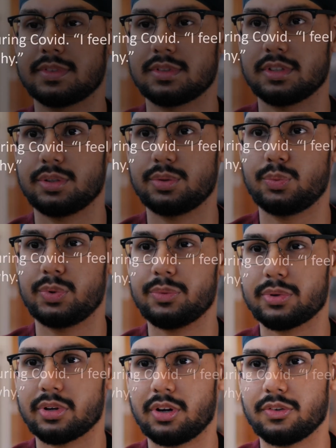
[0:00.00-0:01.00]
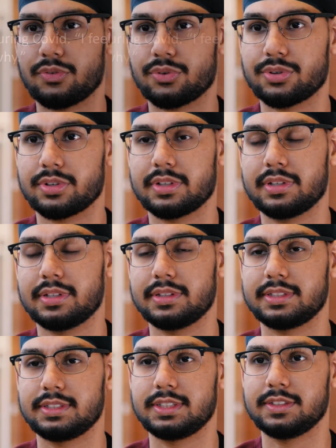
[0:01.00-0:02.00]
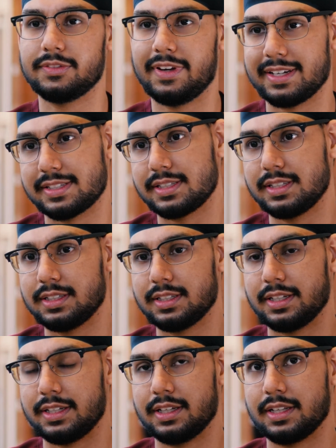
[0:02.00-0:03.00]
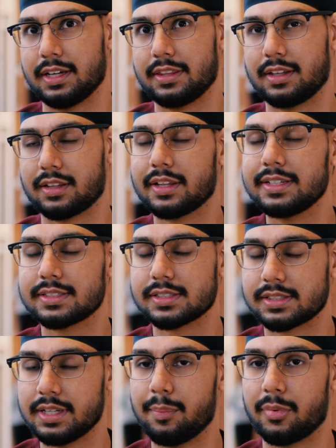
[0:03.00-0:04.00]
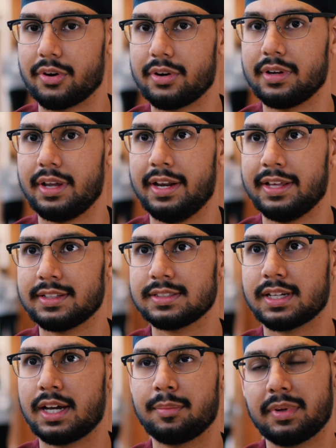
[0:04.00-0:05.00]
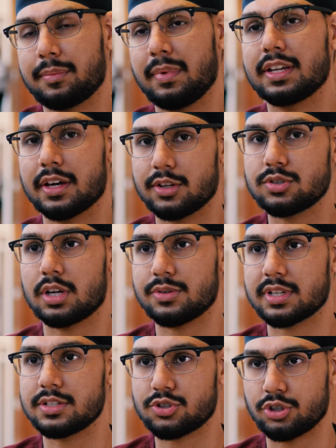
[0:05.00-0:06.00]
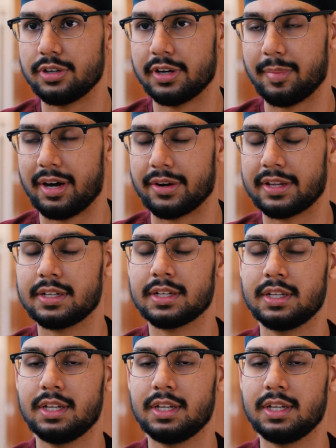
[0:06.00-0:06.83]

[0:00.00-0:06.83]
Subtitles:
So we were offered the vaccine in, I think, late December, and at the time, like many others, I was uncertain about it.